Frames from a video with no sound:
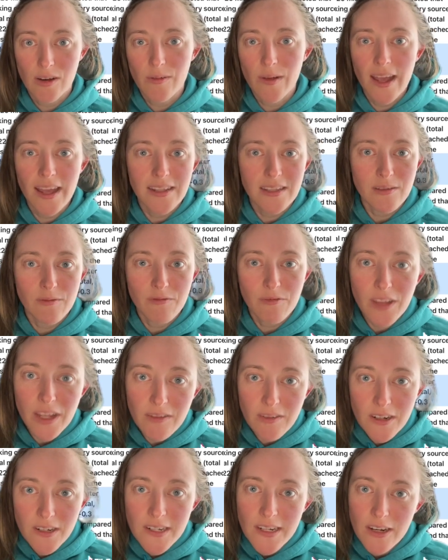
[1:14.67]
add some
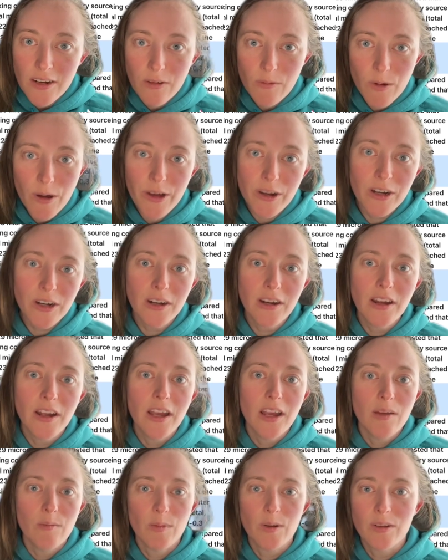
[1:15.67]
flavor to your water,
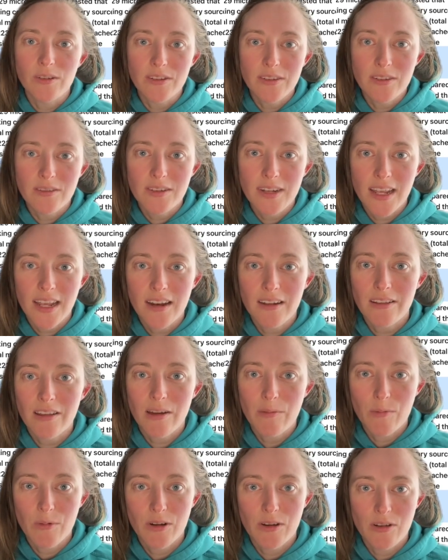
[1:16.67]
but also to get a
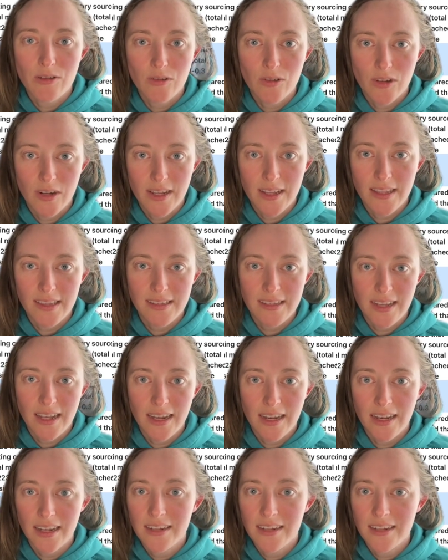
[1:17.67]
lot more nutrients in it.